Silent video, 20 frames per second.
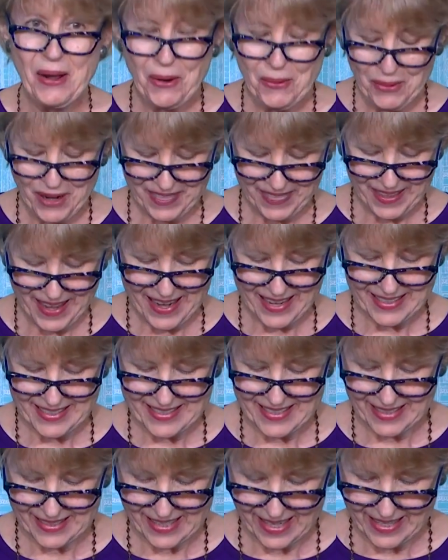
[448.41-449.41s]
We thank
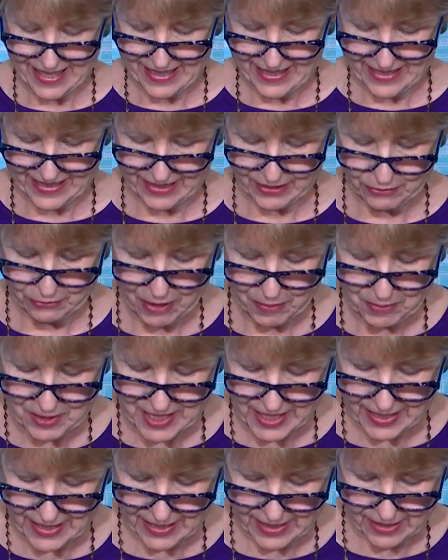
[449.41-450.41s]
uh,
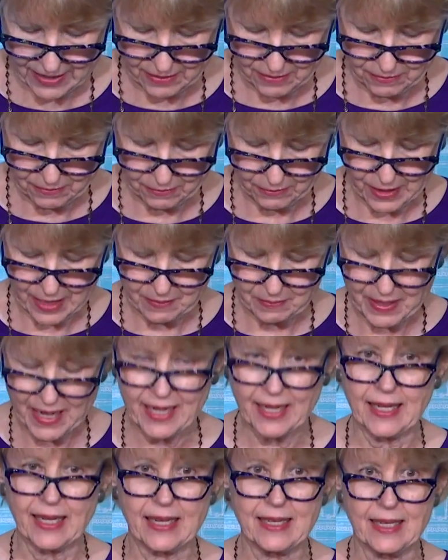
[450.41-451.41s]
Representative
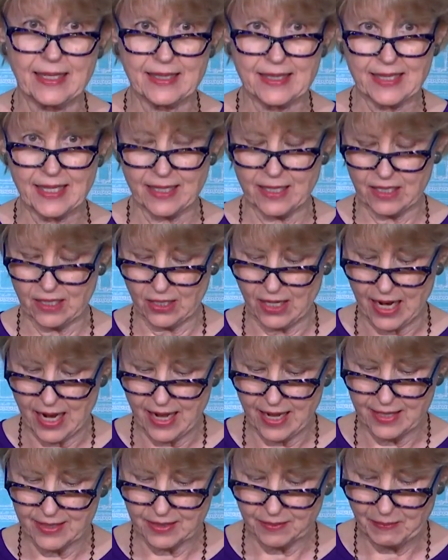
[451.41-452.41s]
Runbeck and Senator
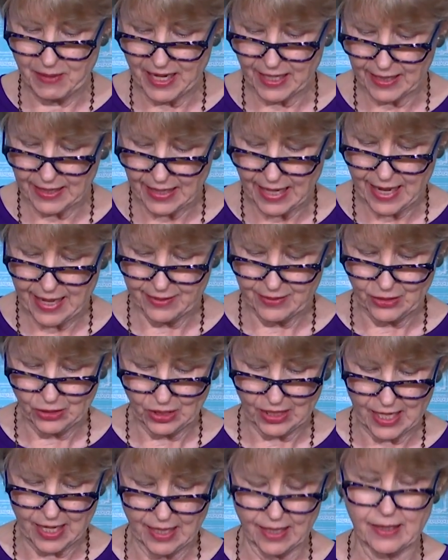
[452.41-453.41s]
Osmek and their
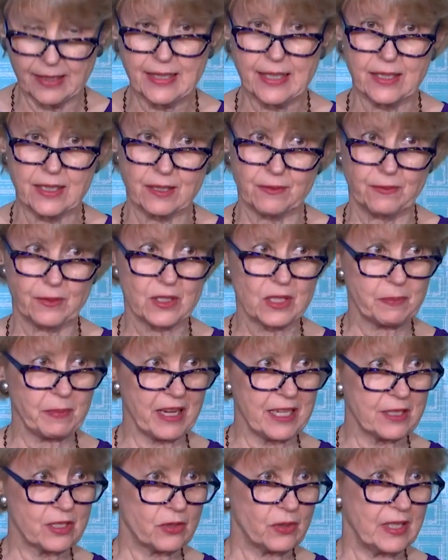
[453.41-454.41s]
colleagues for
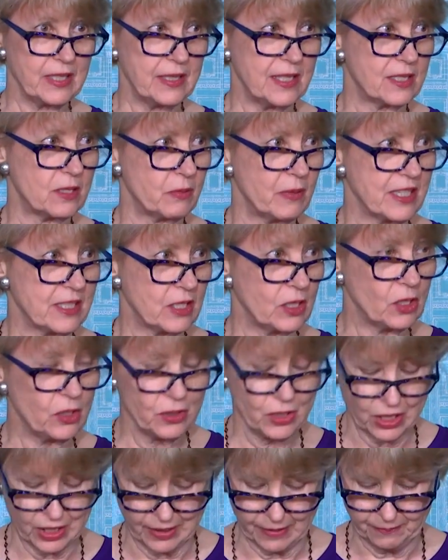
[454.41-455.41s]
sponsoring this
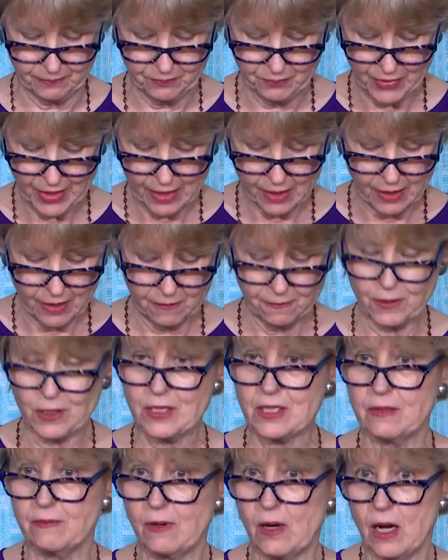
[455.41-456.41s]
resolution.
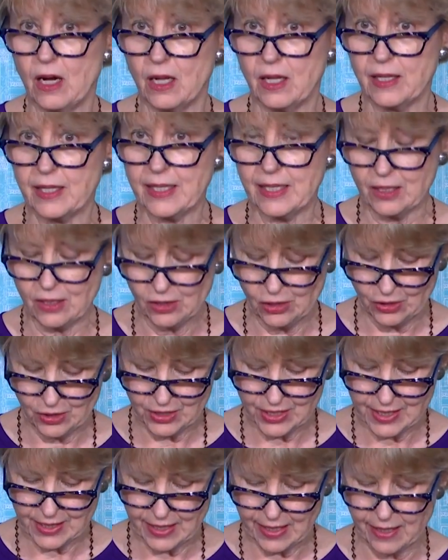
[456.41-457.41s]
First of all, it
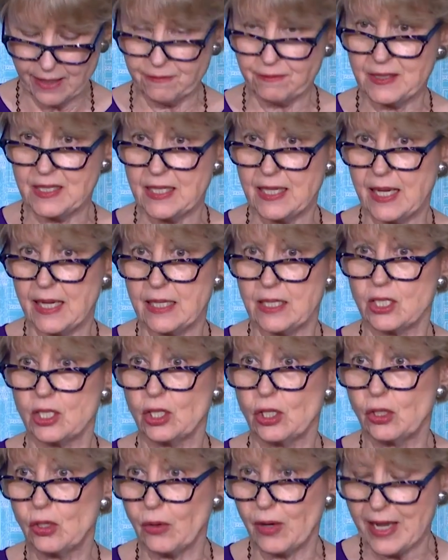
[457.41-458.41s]
alerts the FTA to
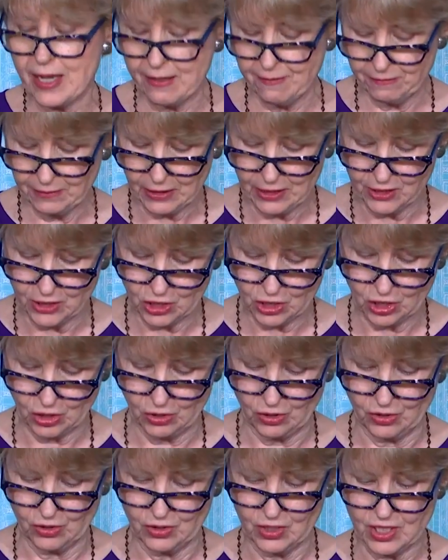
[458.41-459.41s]
grave
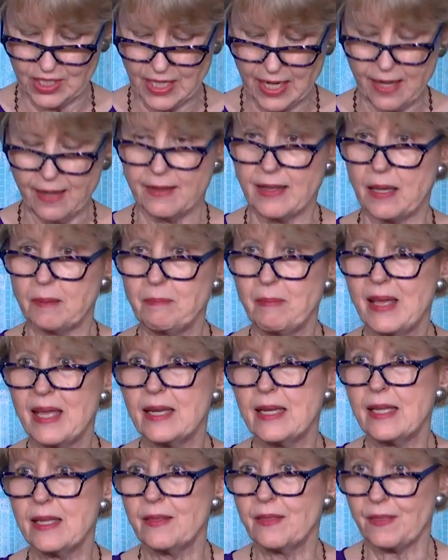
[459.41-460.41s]
concerns that
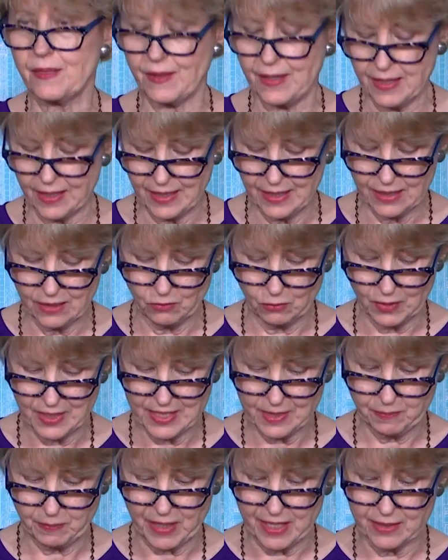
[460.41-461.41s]
many thinking,
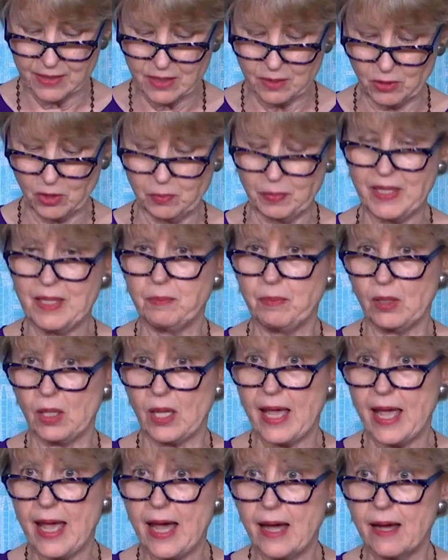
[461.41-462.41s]
responsible people
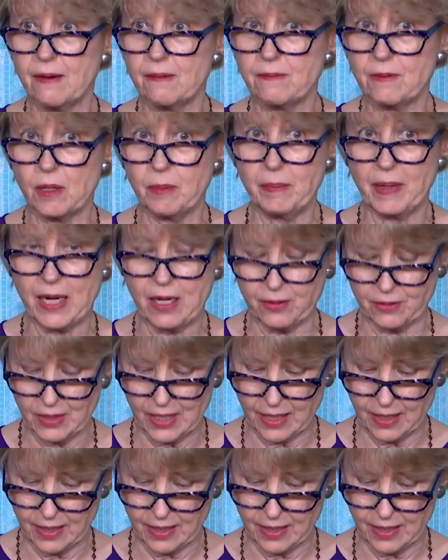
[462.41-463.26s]
have about